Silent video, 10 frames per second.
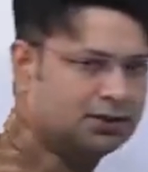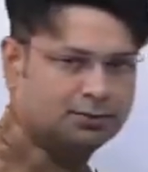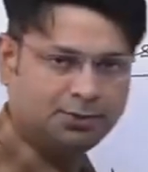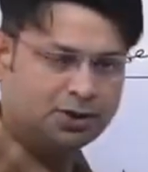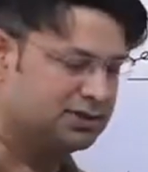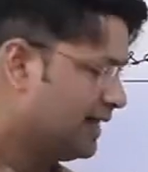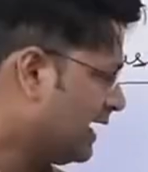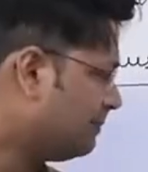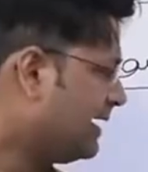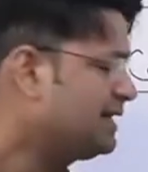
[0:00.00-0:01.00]
because there
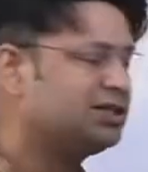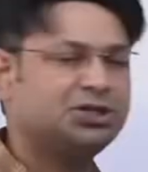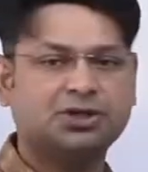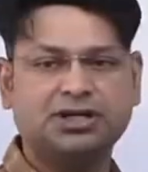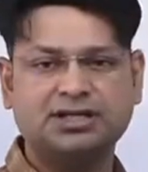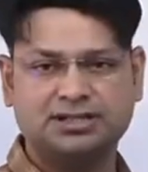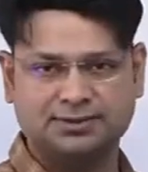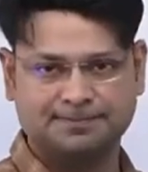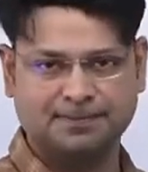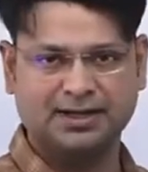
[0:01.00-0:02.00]
are many
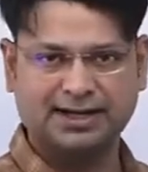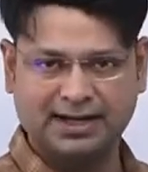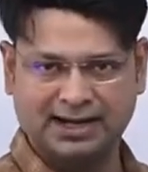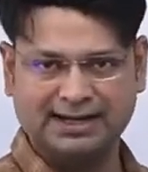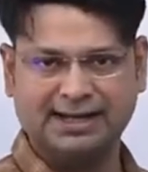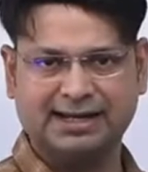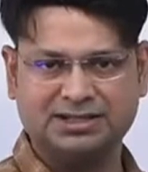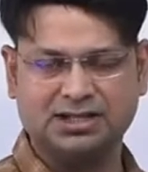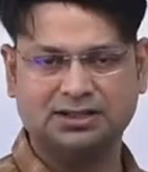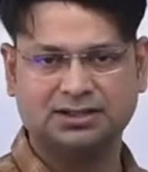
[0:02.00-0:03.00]
theories regarding
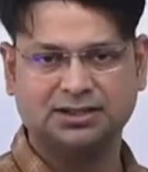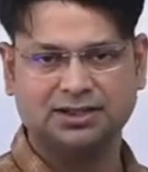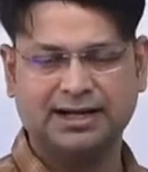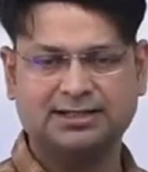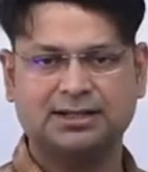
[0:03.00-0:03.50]
aging, right?